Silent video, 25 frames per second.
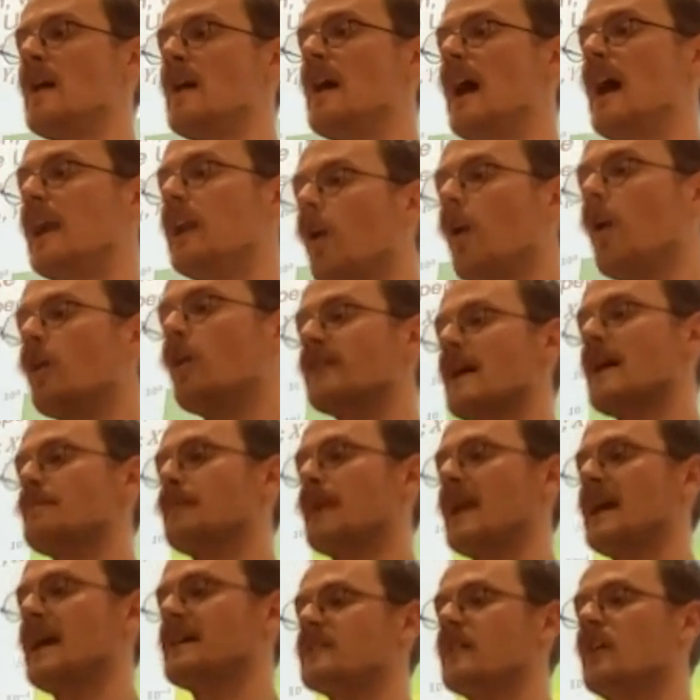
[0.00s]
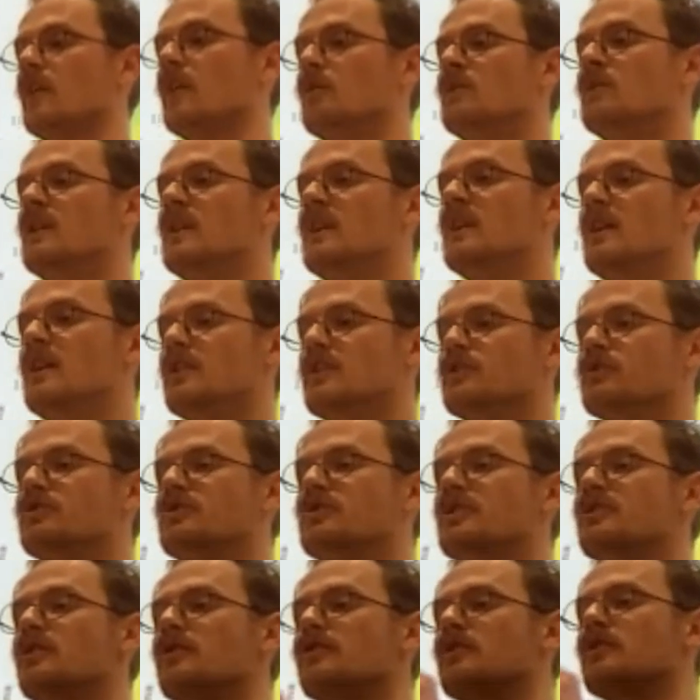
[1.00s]
along that plateau, you
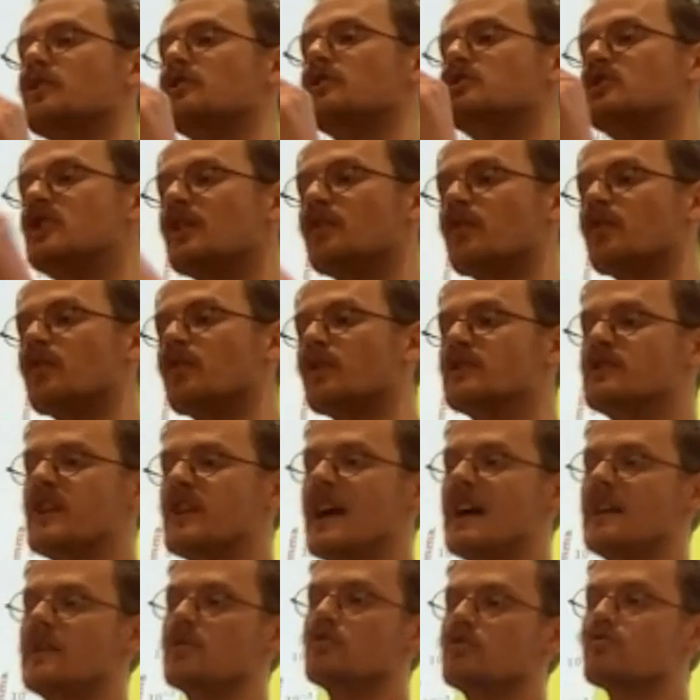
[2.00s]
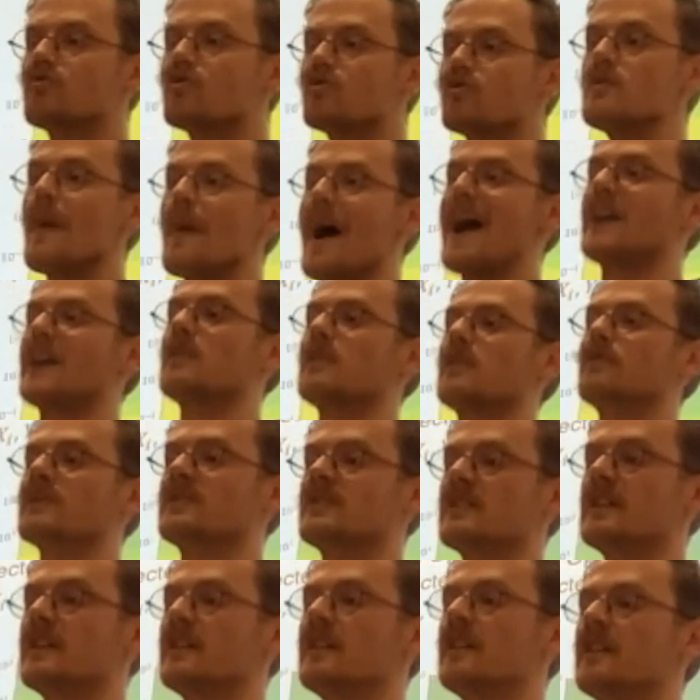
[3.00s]
see that the difference in group
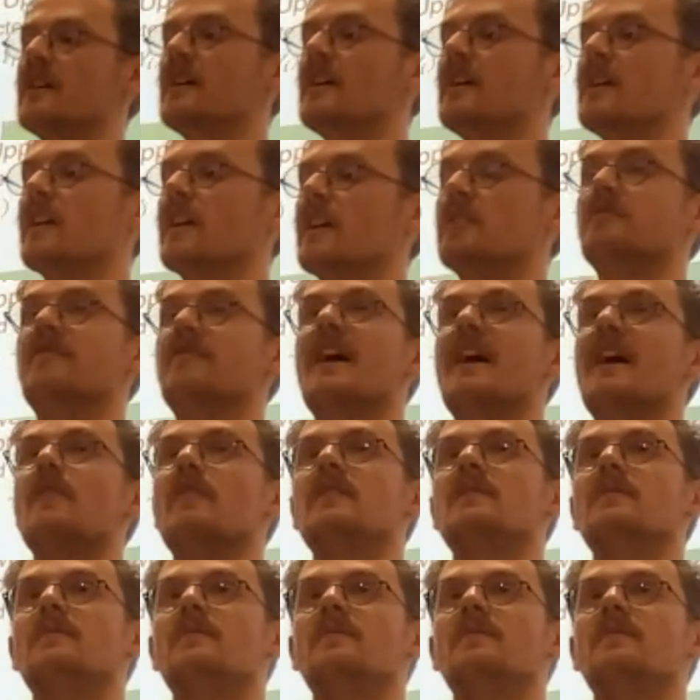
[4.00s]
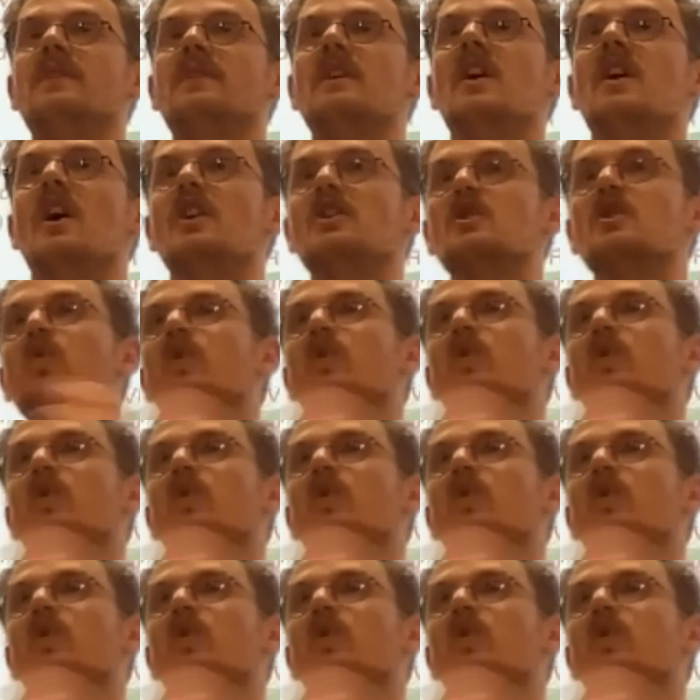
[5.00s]
accuracy can vary. You